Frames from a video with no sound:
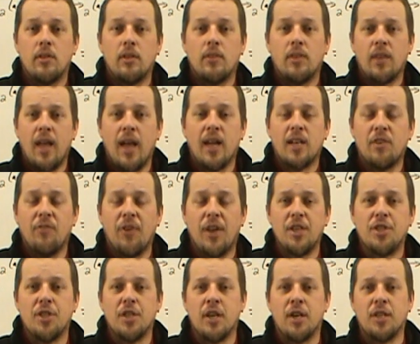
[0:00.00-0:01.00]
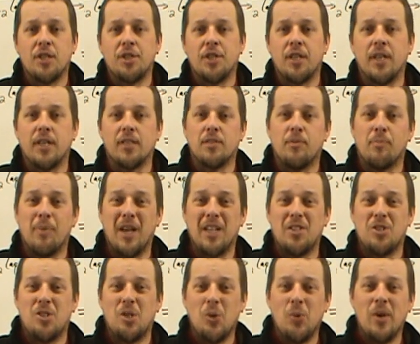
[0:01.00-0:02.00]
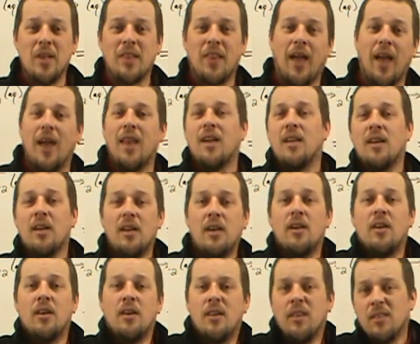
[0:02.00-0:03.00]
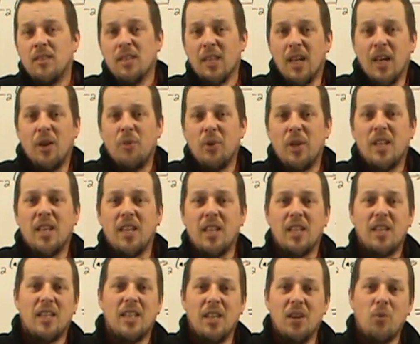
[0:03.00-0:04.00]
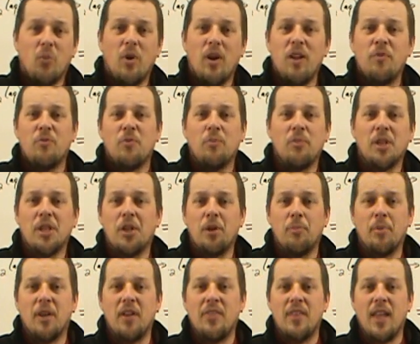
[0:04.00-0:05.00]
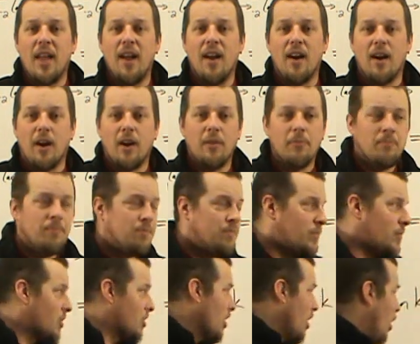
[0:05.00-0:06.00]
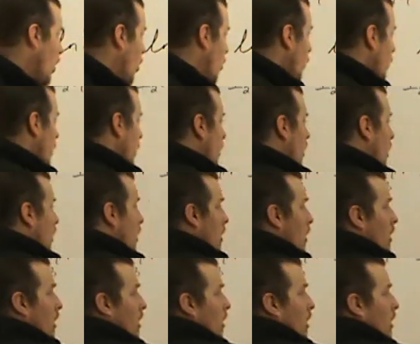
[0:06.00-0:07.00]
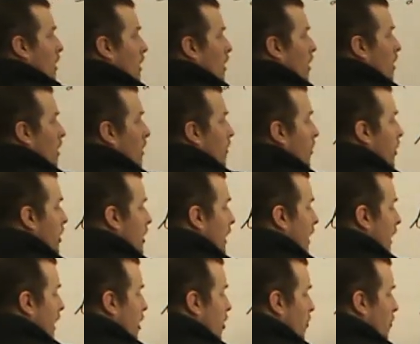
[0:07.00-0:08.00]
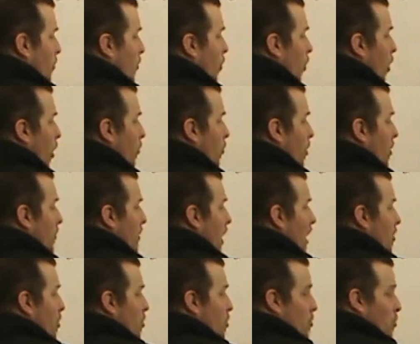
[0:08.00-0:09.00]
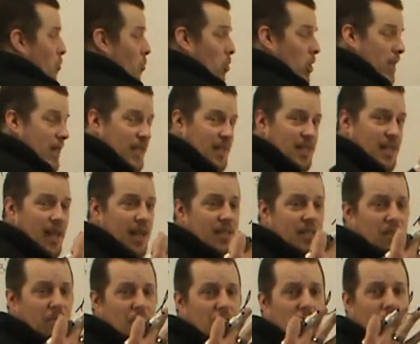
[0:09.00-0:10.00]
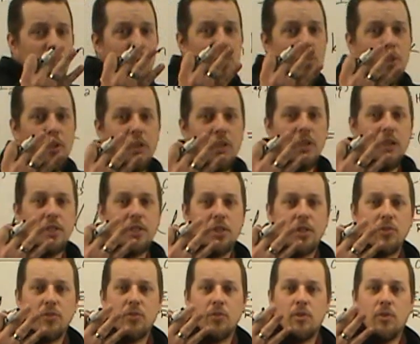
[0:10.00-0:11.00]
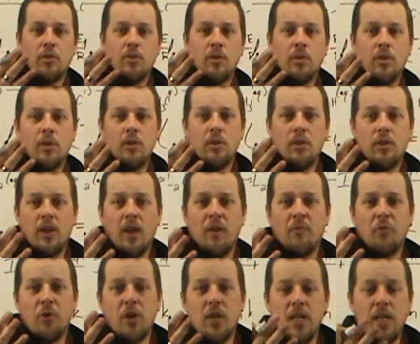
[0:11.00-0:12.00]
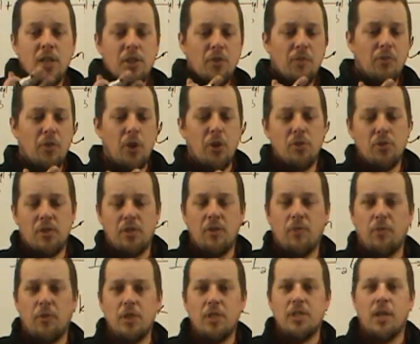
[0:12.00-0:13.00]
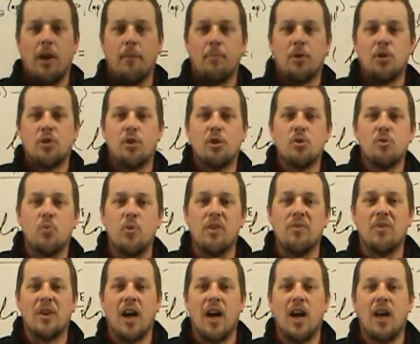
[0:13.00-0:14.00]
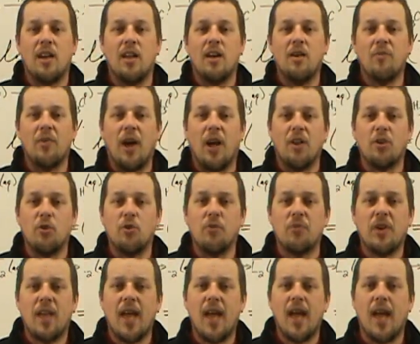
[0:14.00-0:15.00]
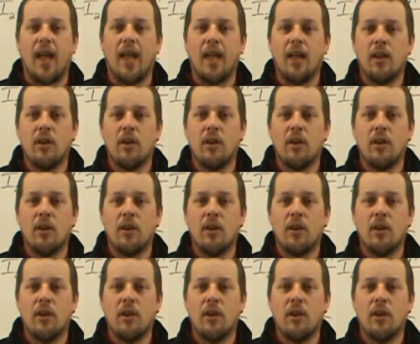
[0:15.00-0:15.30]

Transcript: the activation energy is. And by doing that, we can get away from a little bit of the error. So the linear form, we've got 3 sets of temperature conditions. And for each of those different temperatures, we've got a value of K.